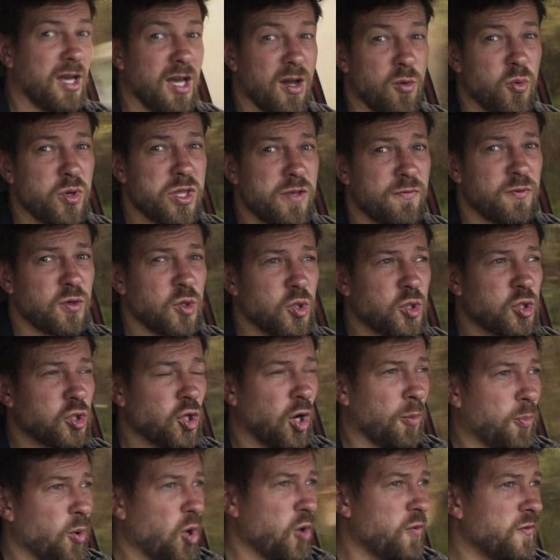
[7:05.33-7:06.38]
with a few
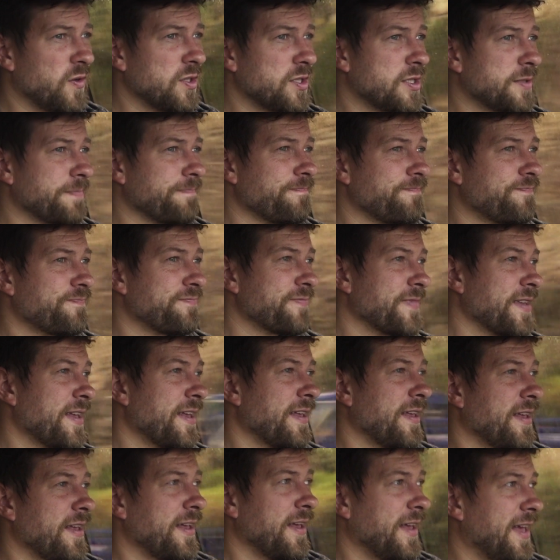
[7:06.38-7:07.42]
stopovers.
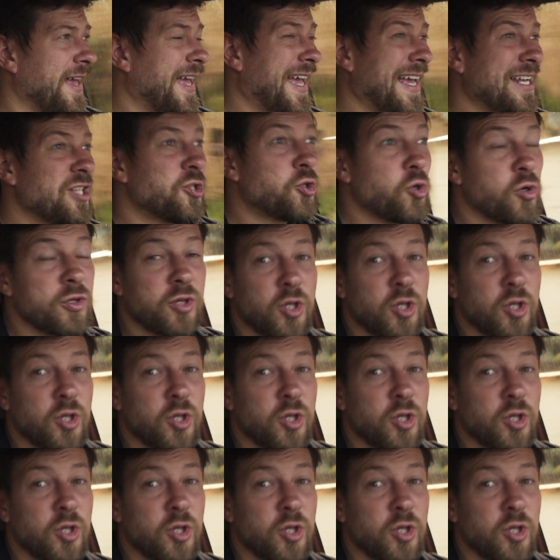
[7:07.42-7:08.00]
And during